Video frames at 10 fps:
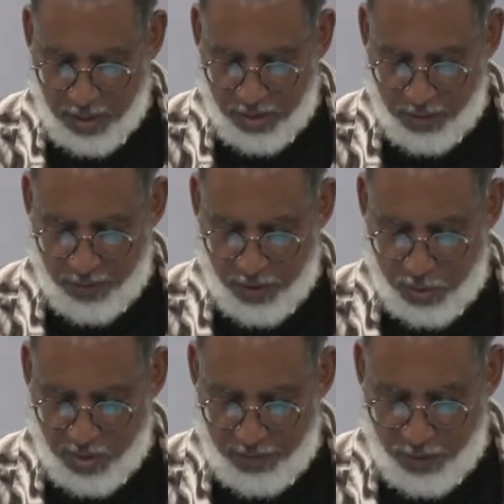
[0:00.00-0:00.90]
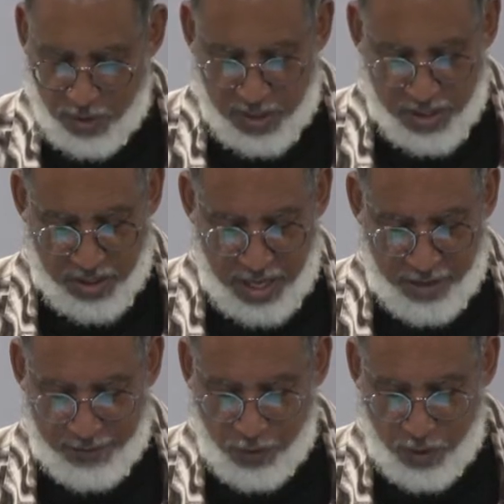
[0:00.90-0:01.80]
So verse 24 says,
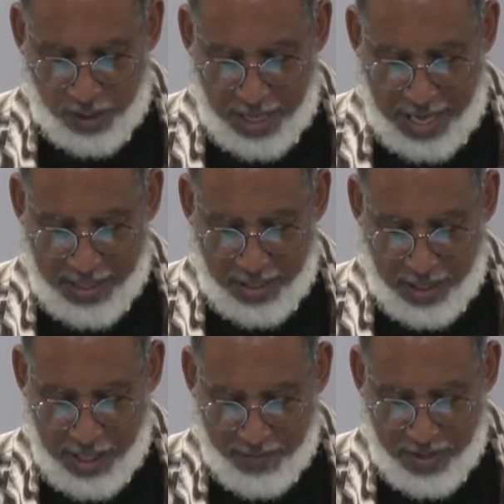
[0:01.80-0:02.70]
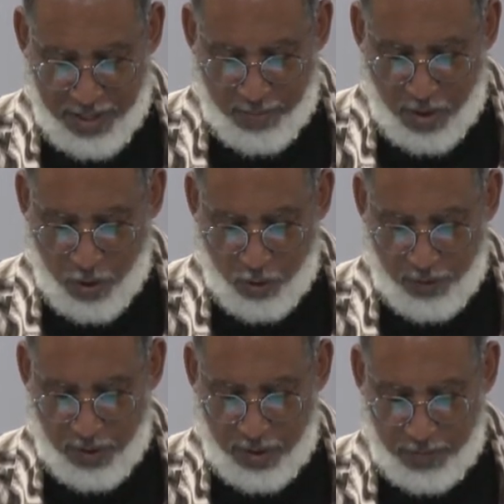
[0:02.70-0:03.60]
Therefore God delivered them
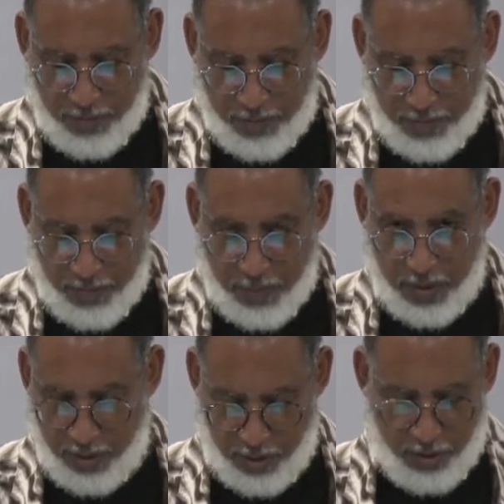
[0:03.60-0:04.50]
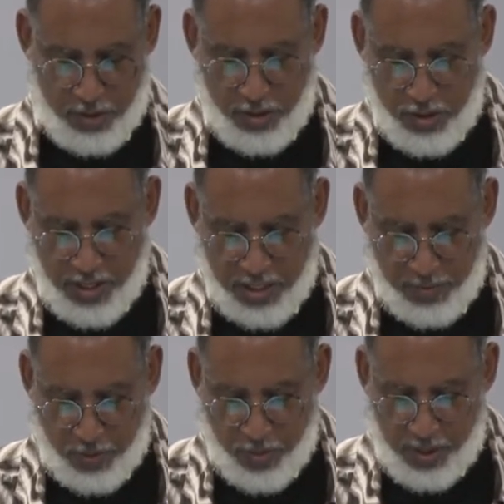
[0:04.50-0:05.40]
over. There's his
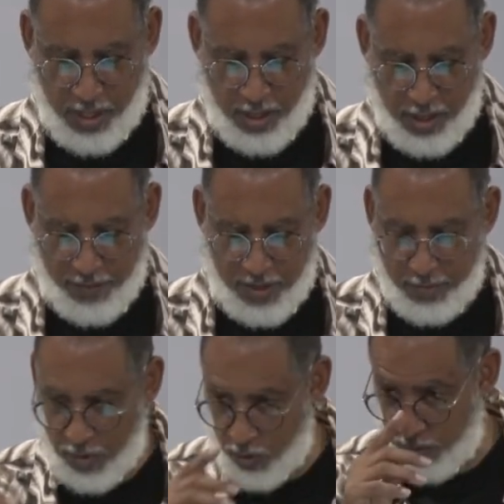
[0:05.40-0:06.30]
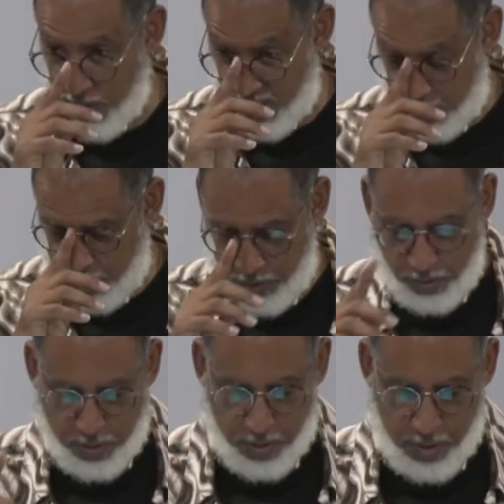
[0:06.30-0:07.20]
judgment, what he delivered them over to.
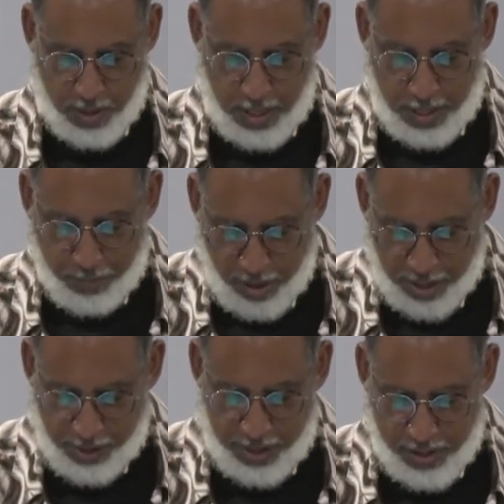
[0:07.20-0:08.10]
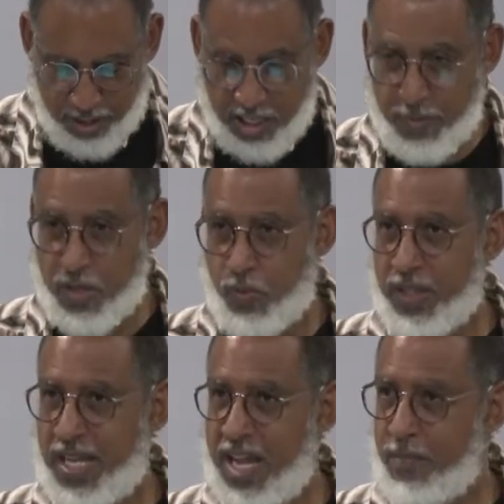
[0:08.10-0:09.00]
Part of their judgment is
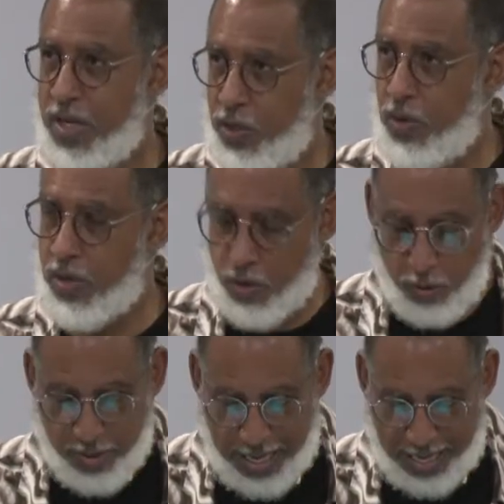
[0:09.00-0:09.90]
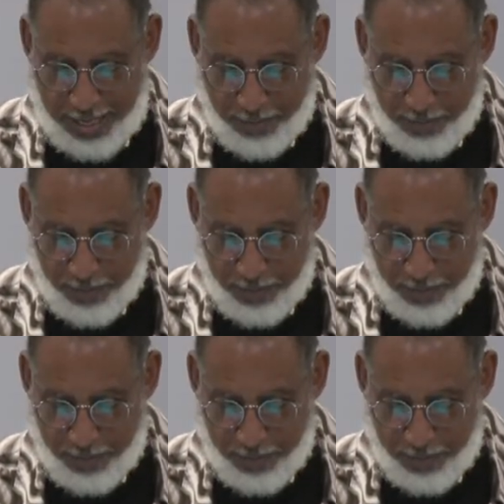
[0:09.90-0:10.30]
what they had been doing the whole time.